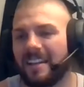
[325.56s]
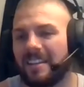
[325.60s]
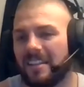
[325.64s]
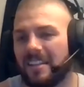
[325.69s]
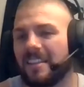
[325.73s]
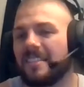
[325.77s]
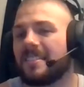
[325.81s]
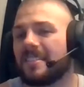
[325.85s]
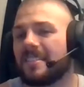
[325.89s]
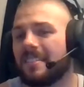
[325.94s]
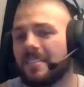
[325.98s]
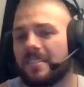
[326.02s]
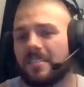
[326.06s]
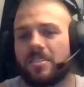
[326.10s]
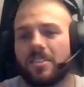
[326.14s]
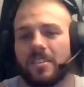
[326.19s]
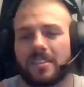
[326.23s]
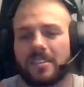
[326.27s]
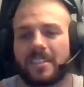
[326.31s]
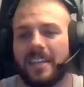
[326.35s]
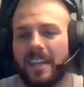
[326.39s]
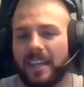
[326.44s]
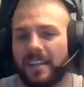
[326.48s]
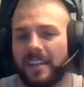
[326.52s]
that it
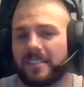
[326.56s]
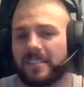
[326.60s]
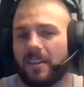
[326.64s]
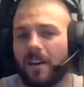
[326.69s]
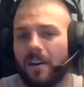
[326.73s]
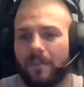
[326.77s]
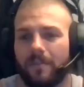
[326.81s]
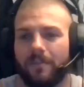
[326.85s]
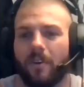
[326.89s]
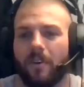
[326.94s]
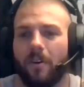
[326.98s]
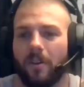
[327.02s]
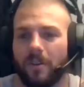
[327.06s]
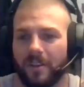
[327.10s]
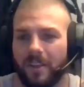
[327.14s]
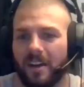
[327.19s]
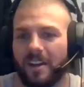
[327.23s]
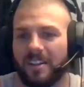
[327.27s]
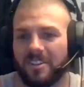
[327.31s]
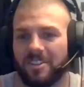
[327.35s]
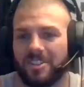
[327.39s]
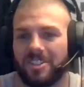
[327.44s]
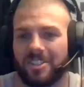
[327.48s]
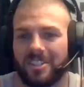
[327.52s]
just kicks off all the
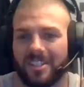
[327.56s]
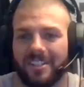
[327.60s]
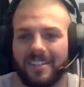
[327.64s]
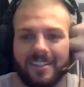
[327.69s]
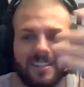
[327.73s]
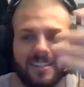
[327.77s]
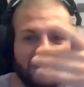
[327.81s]
other shit